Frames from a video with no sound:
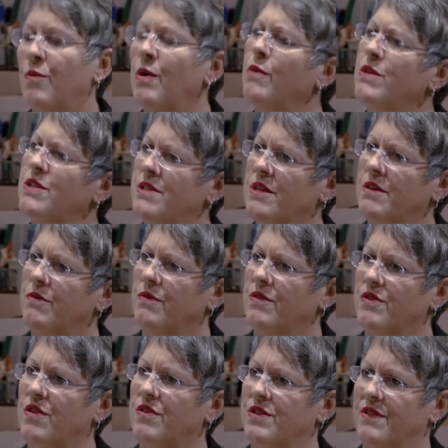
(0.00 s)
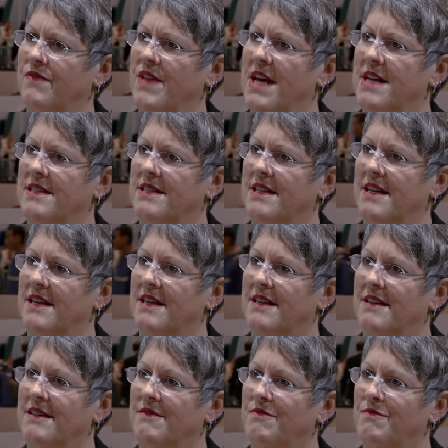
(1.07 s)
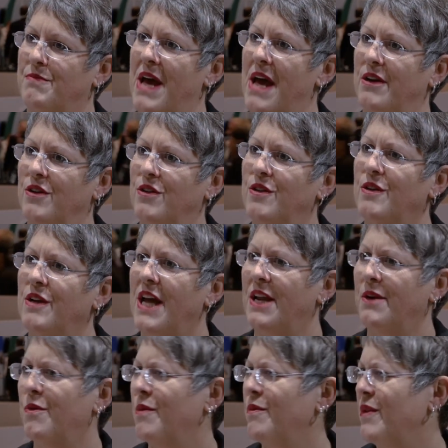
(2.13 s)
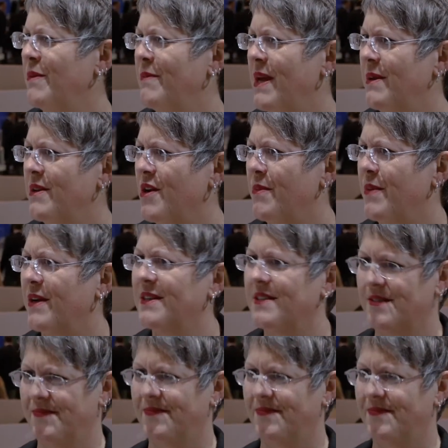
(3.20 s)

What was the results of that panel, and what were the main topics?